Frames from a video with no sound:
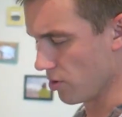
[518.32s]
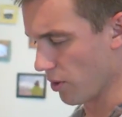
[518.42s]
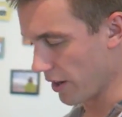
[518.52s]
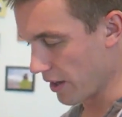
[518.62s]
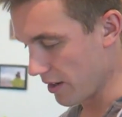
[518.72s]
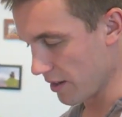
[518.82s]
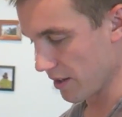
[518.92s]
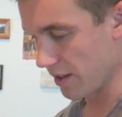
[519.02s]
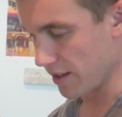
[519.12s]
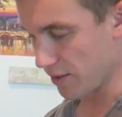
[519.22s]
your hint,
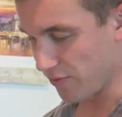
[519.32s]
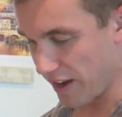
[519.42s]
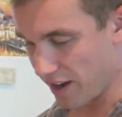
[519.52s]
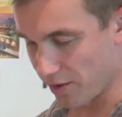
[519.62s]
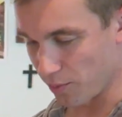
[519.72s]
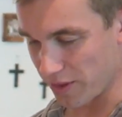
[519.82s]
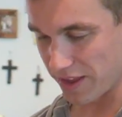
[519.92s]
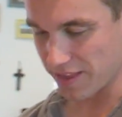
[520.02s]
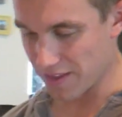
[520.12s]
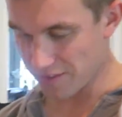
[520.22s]
is found
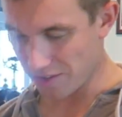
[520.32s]
within this